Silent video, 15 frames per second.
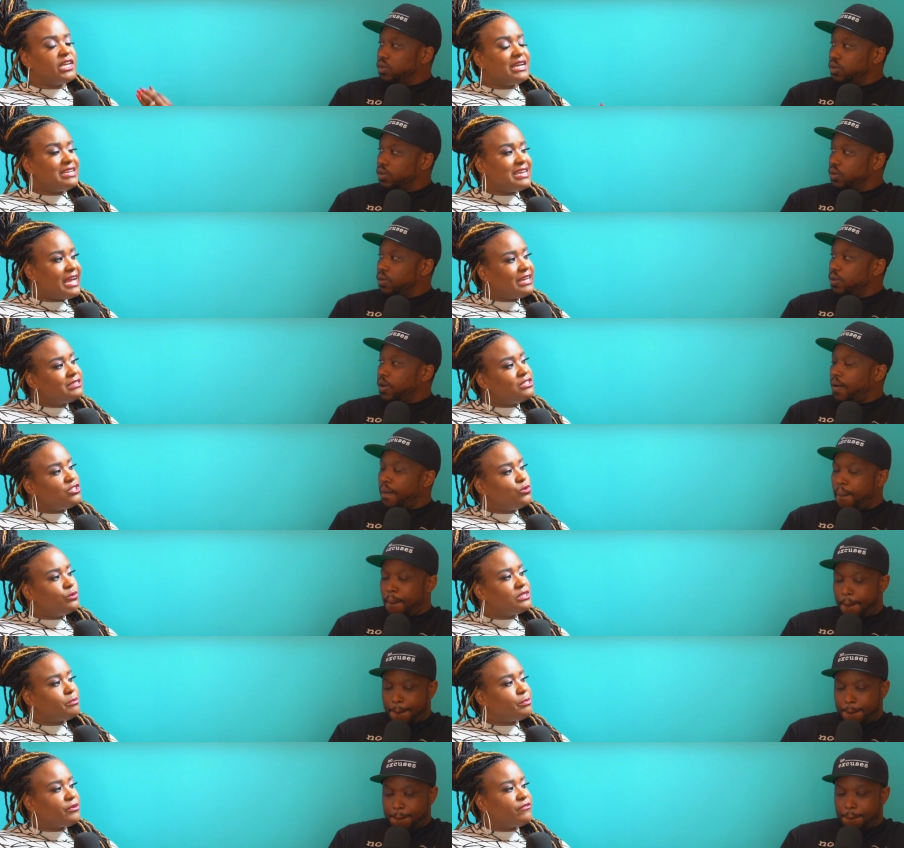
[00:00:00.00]
Speaker 1: connecting you with
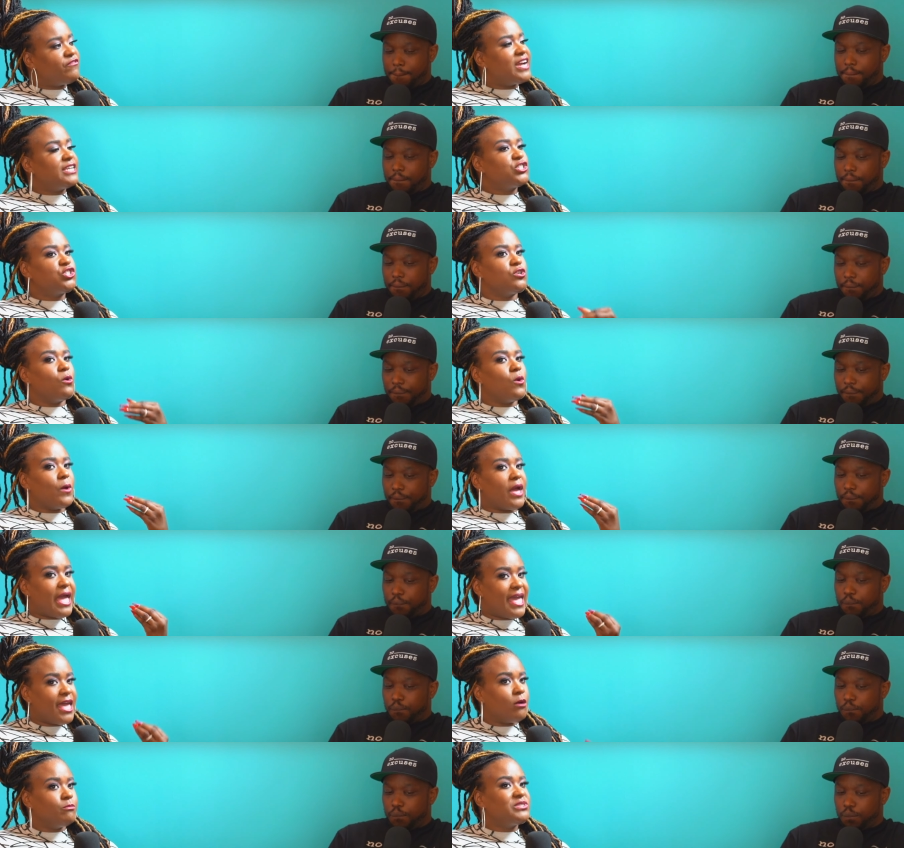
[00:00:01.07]
the professional
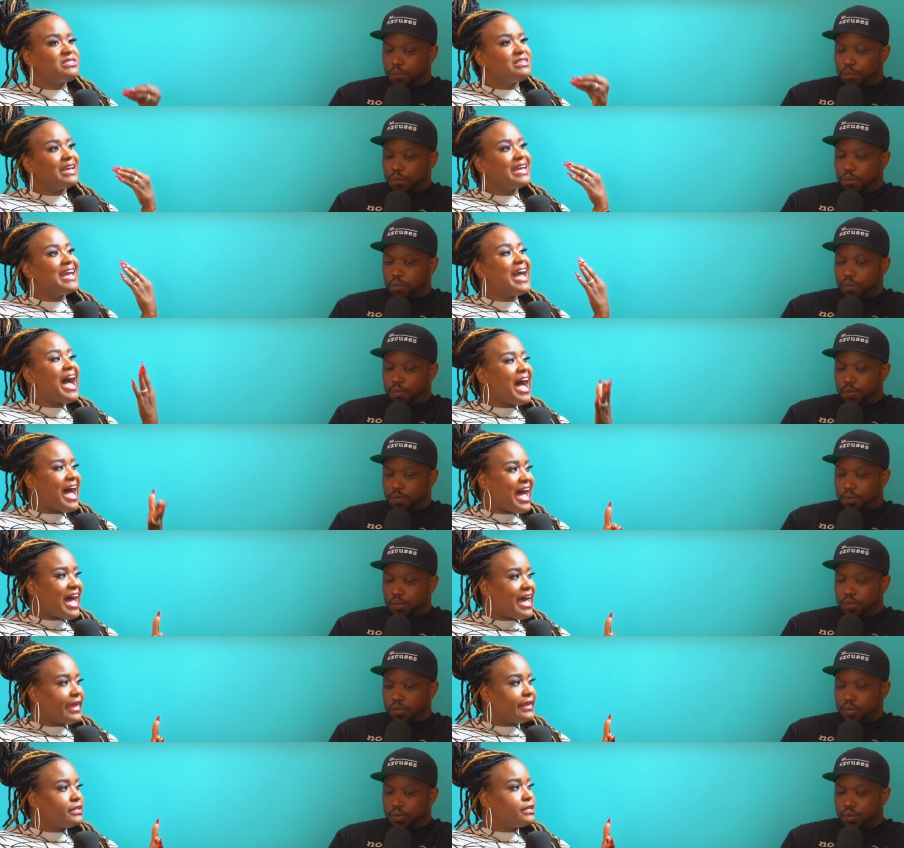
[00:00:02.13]
helps to
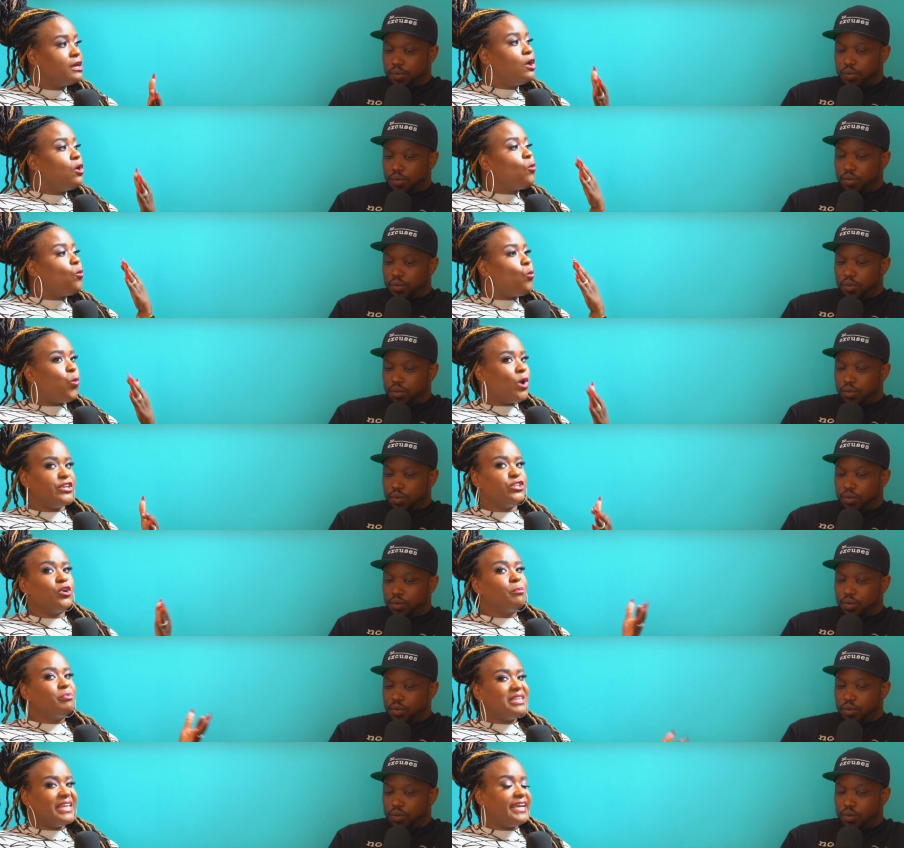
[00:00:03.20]
guide what your
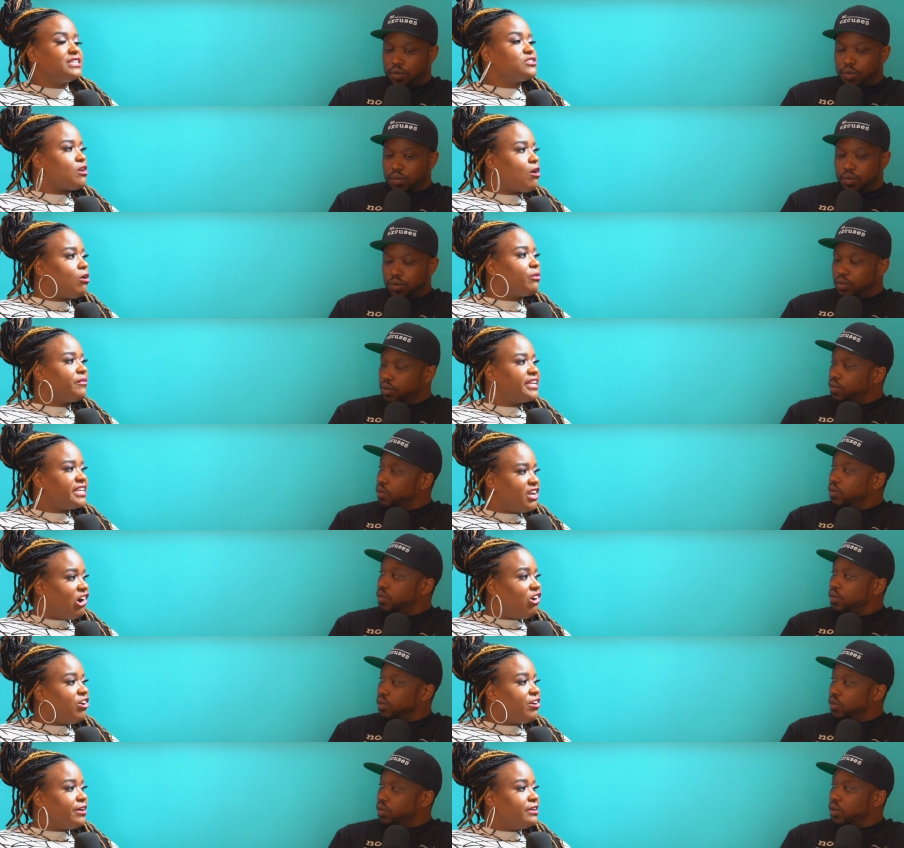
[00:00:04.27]
plans already
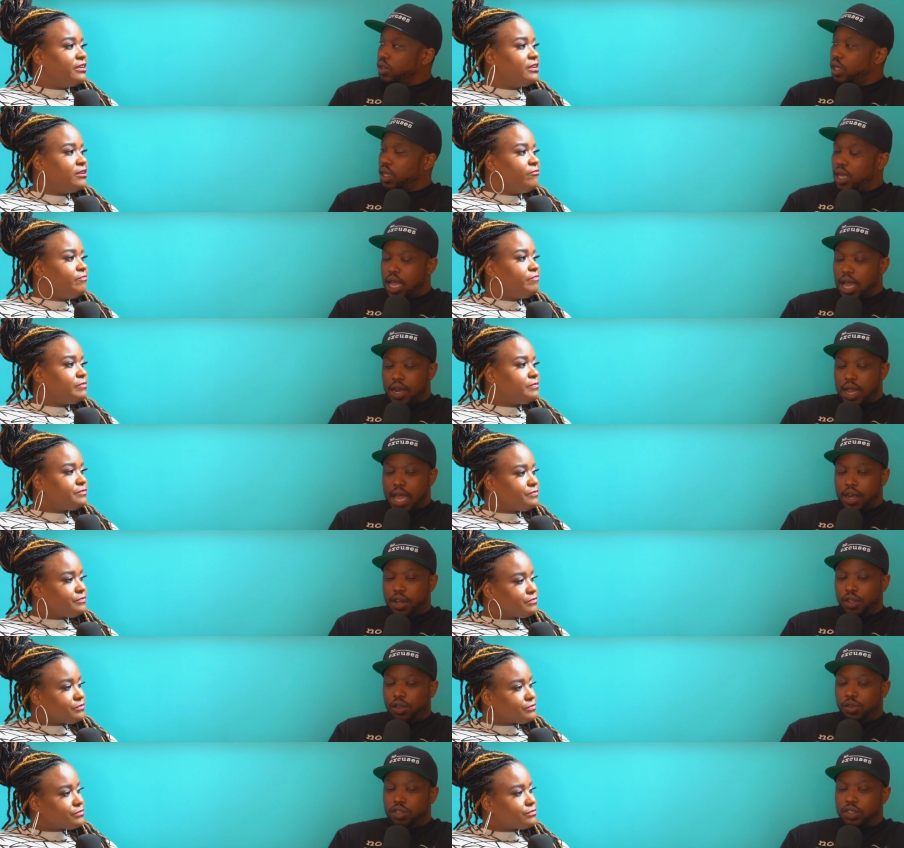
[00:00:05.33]
are.
Speaker 2: How, how do
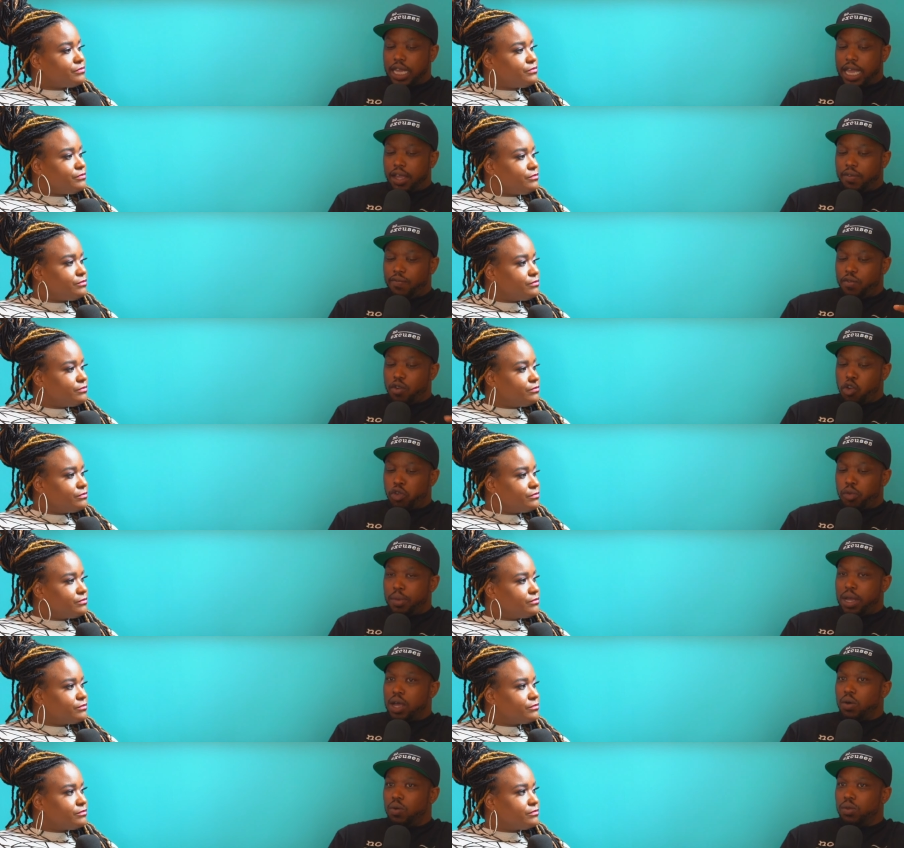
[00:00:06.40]
you stay informed
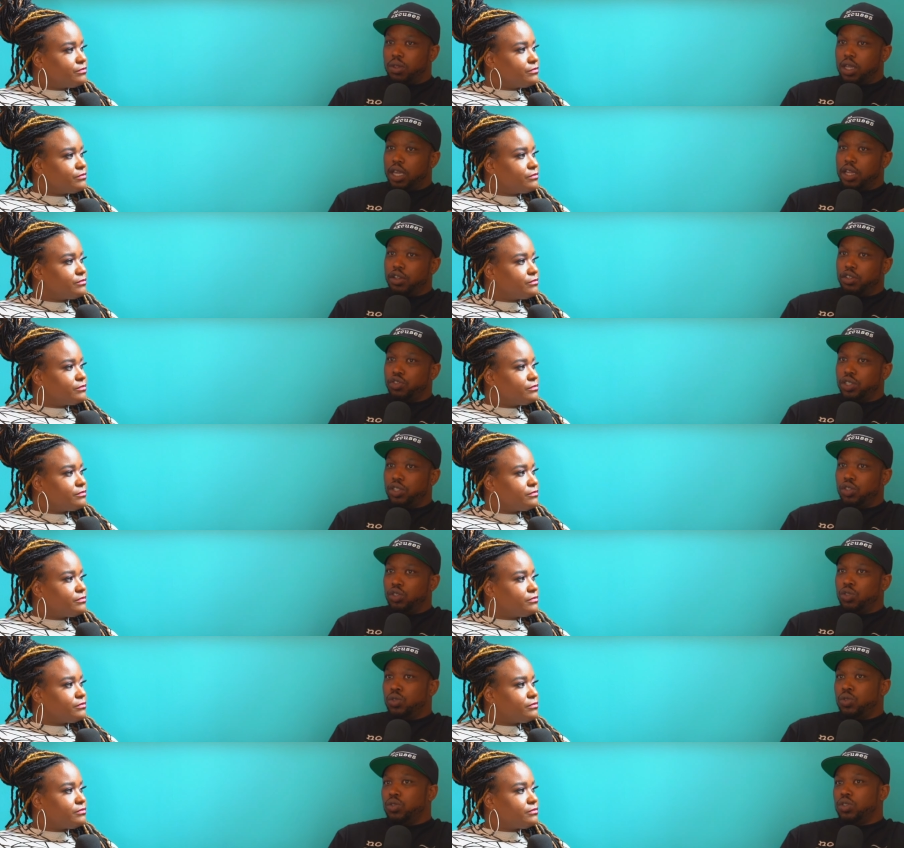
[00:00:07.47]
about the industry
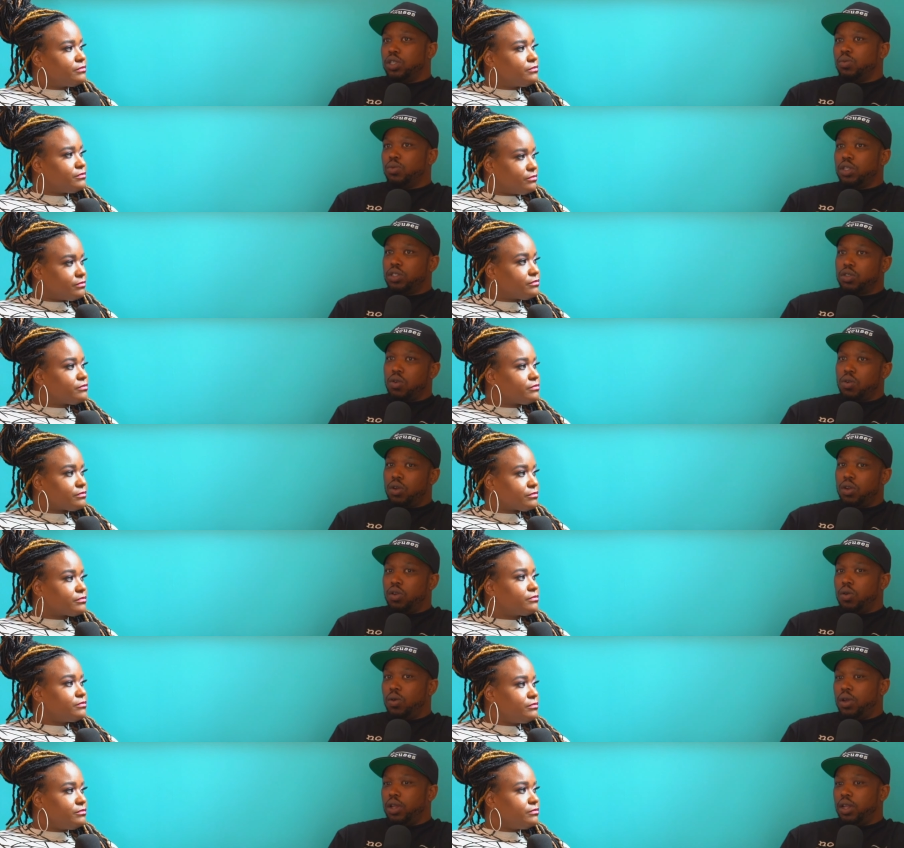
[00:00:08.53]
news and what's going
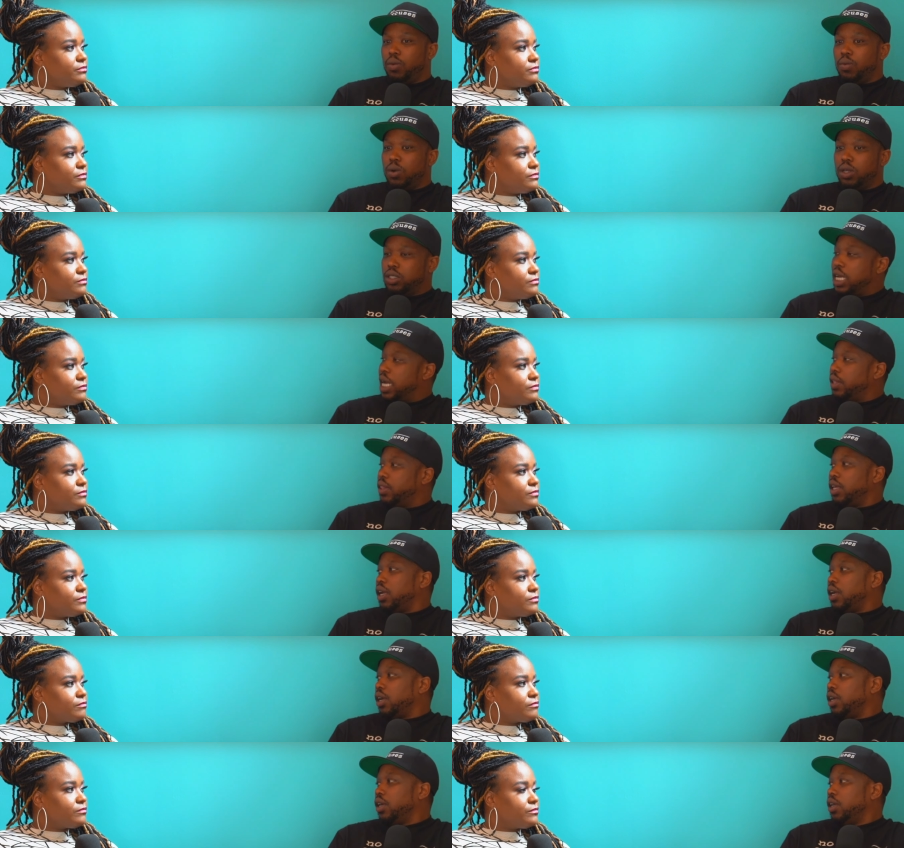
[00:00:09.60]
on and what's out
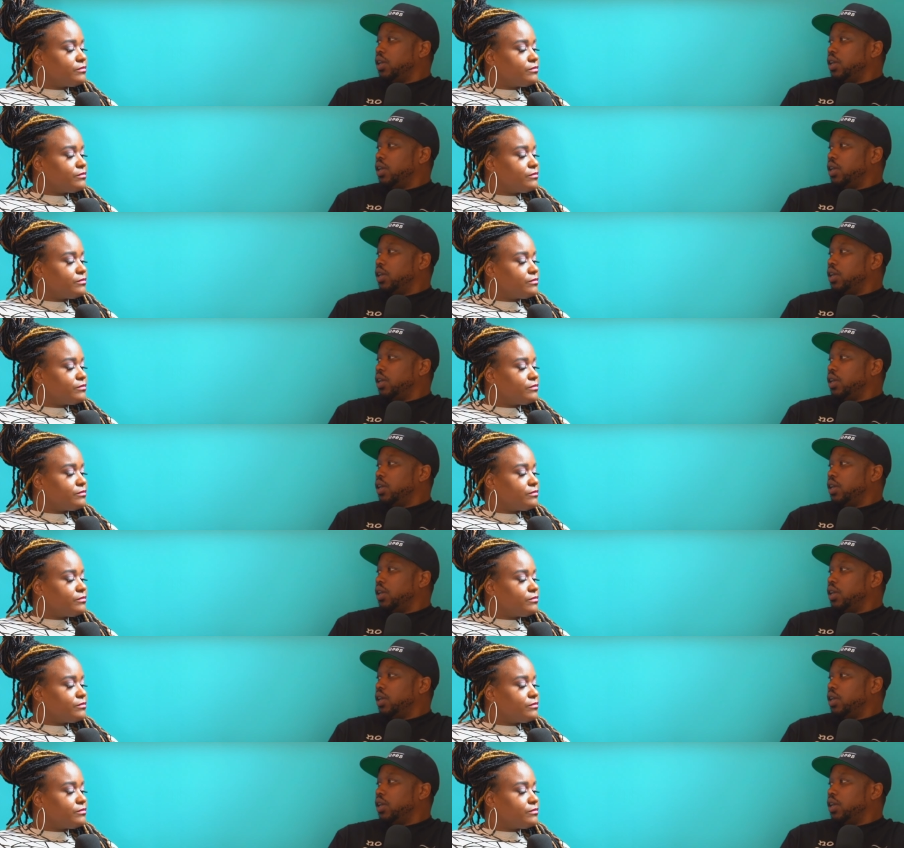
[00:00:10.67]
there